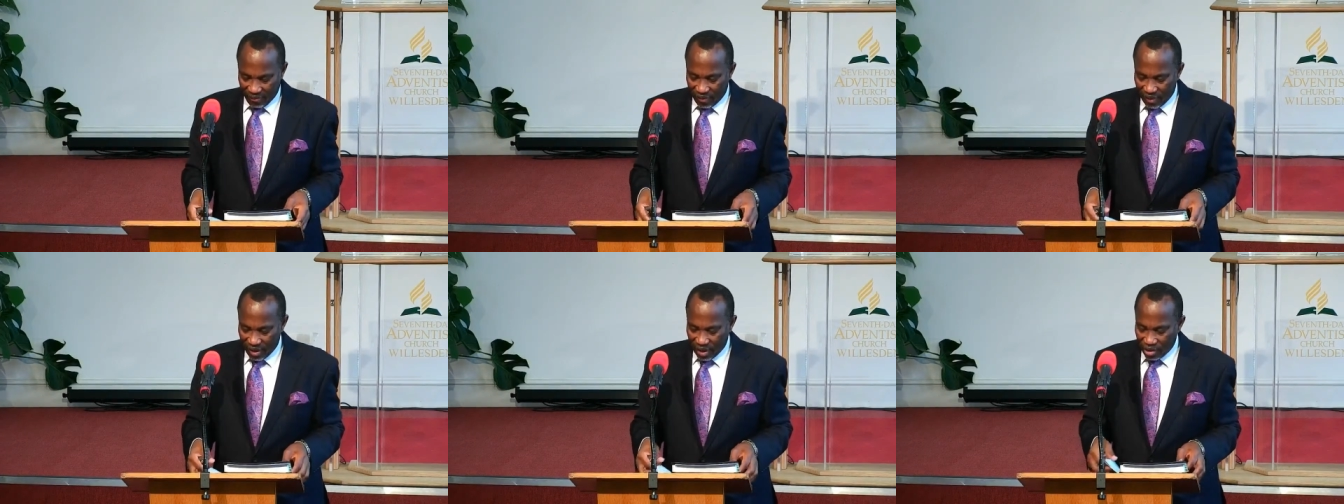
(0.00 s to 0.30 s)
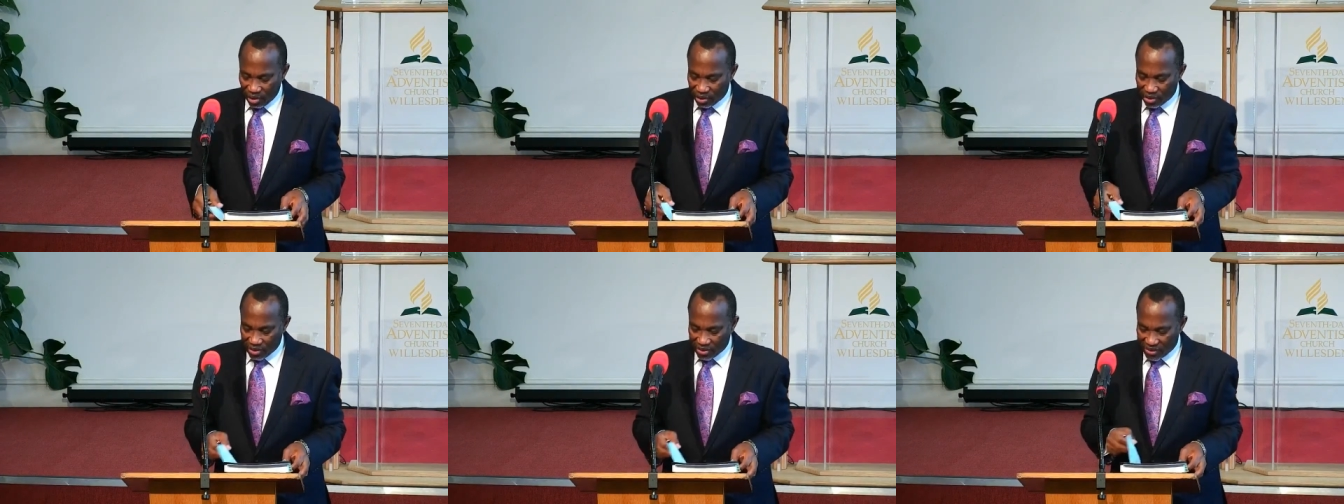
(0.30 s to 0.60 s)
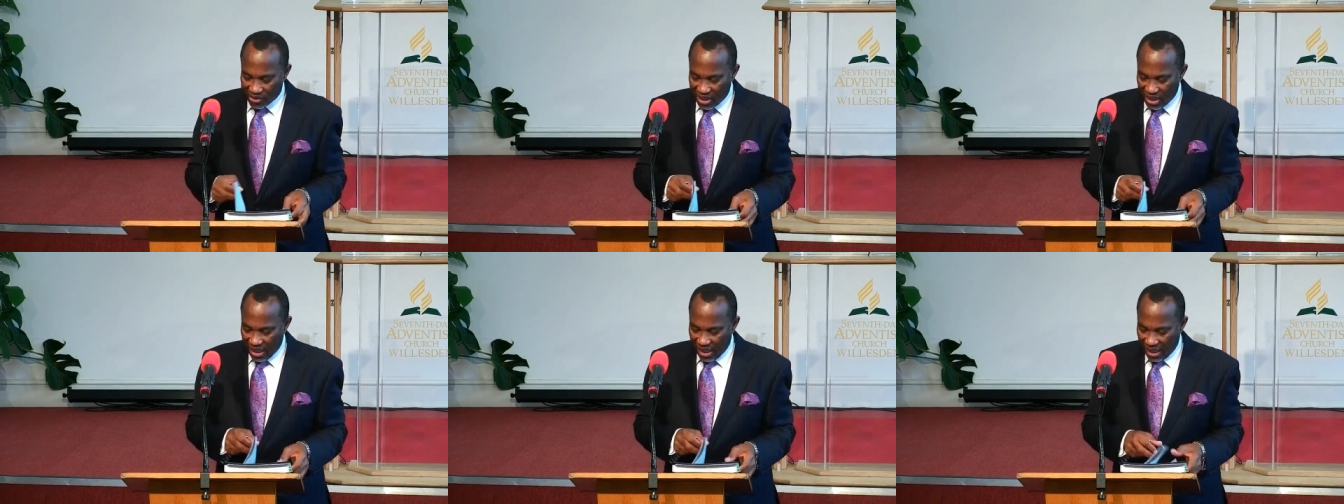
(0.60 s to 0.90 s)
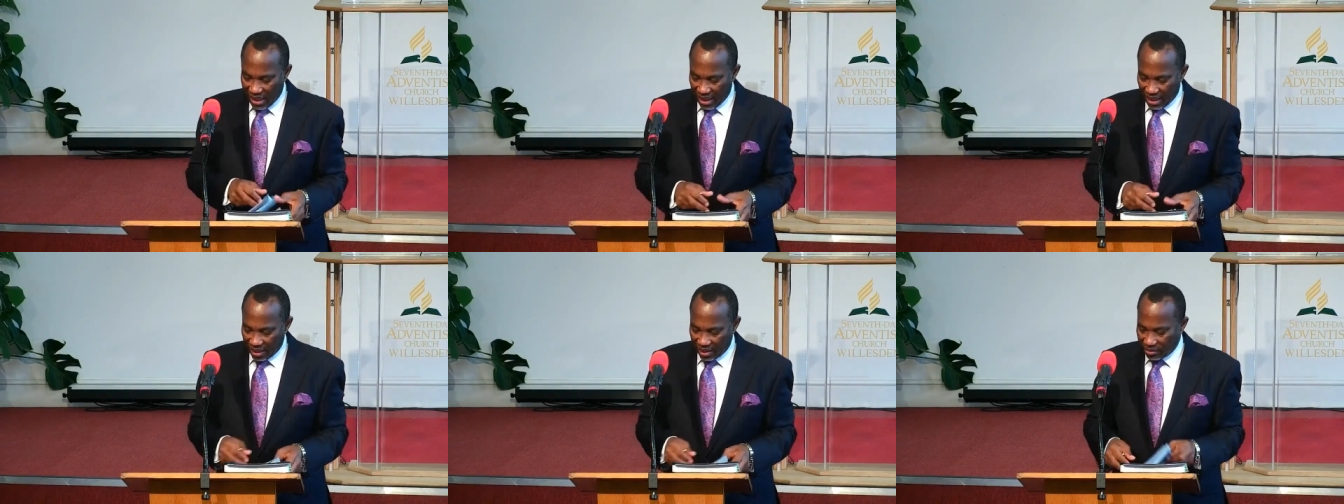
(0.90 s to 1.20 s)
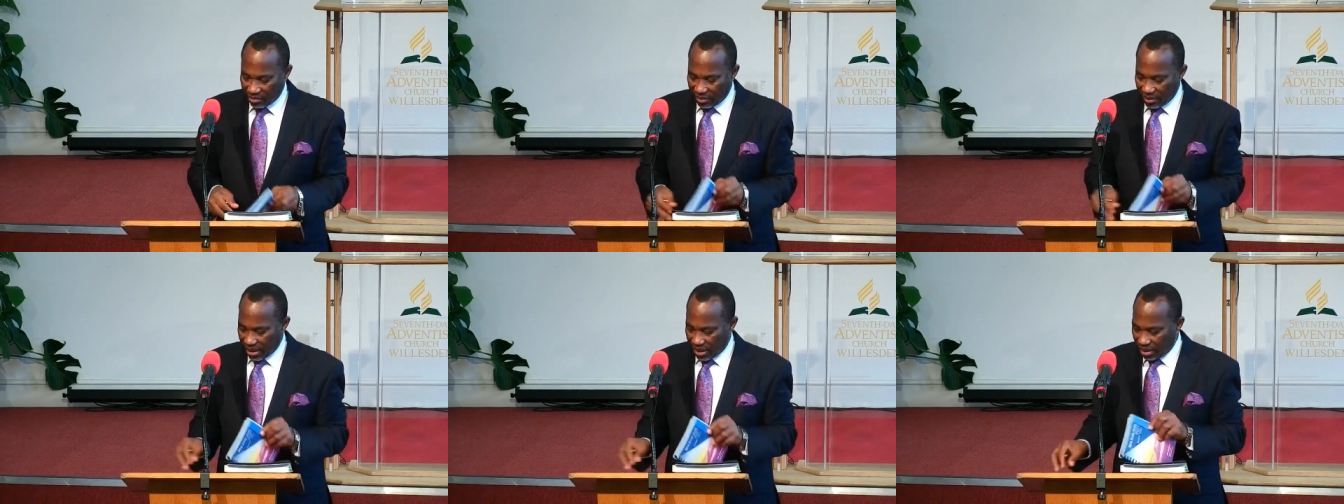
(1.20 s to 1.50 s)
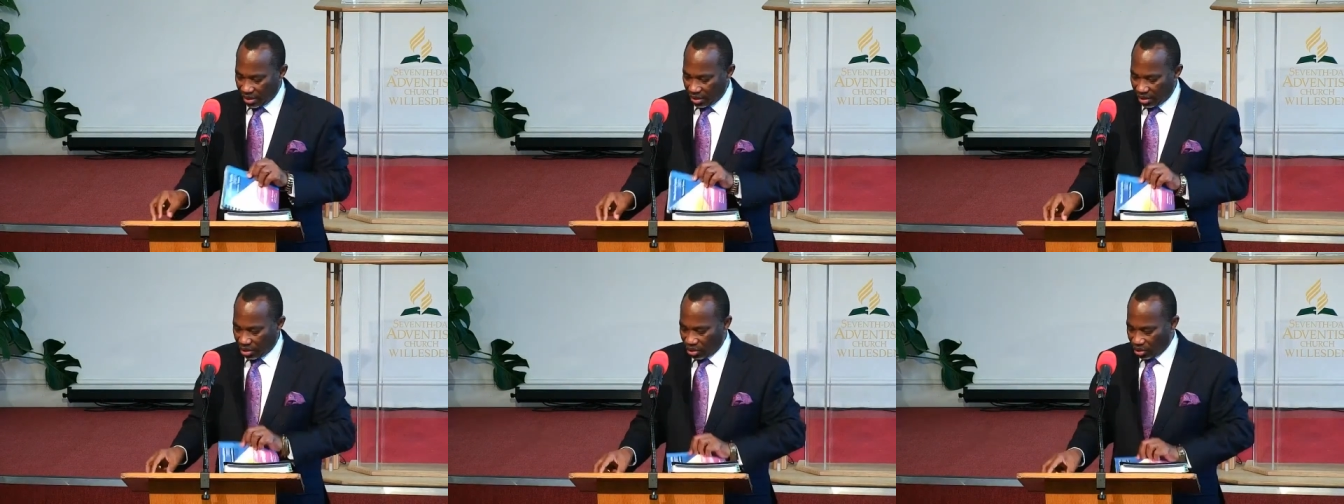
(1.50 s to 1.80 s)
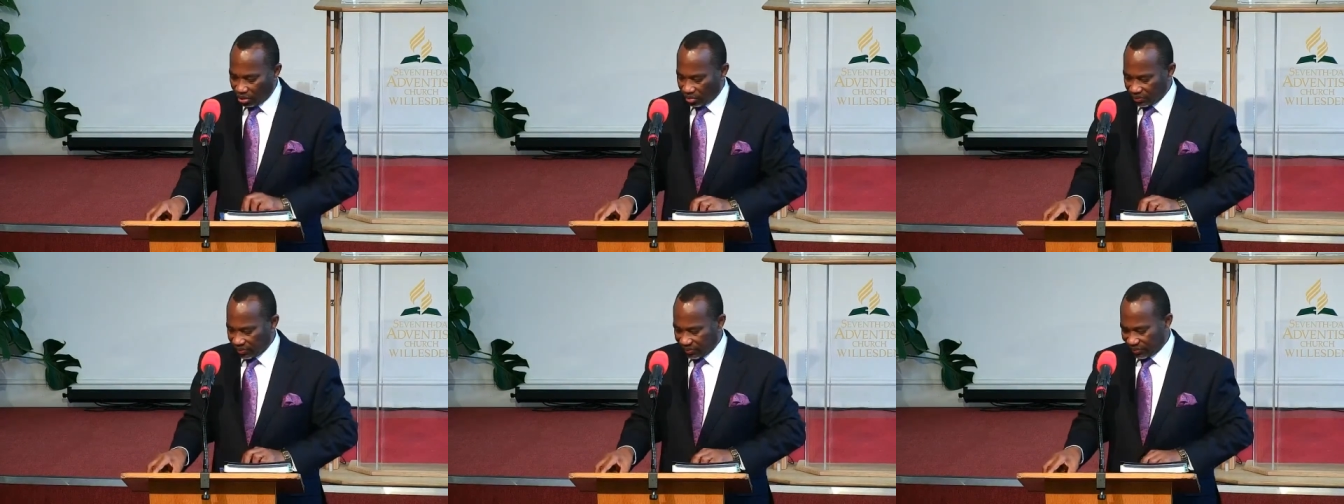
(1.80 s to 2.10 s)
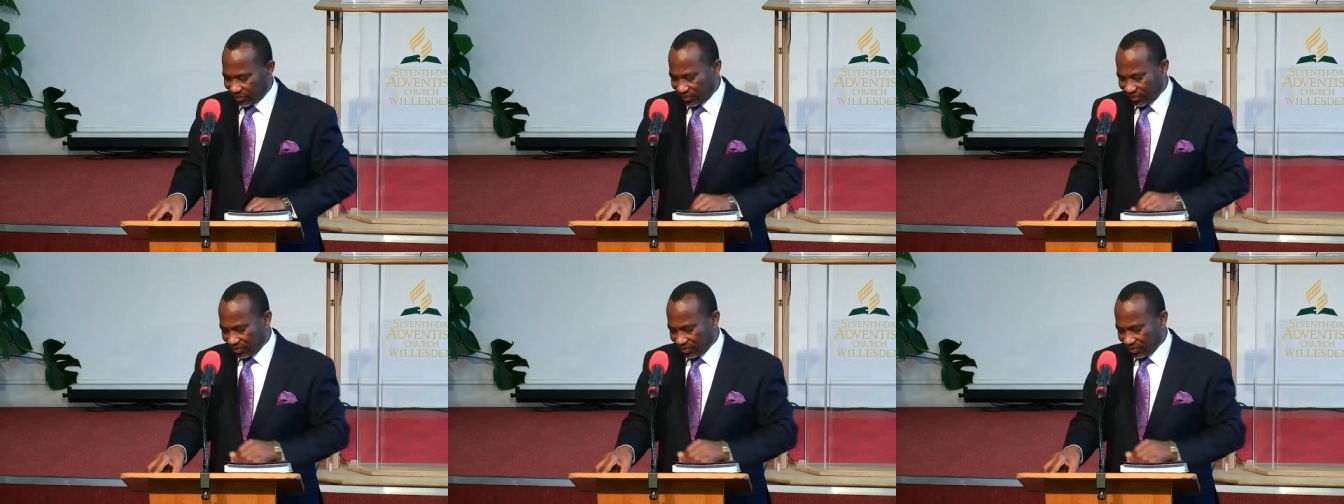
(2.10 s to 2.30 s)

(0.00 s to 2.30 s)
for you to say, well, you know,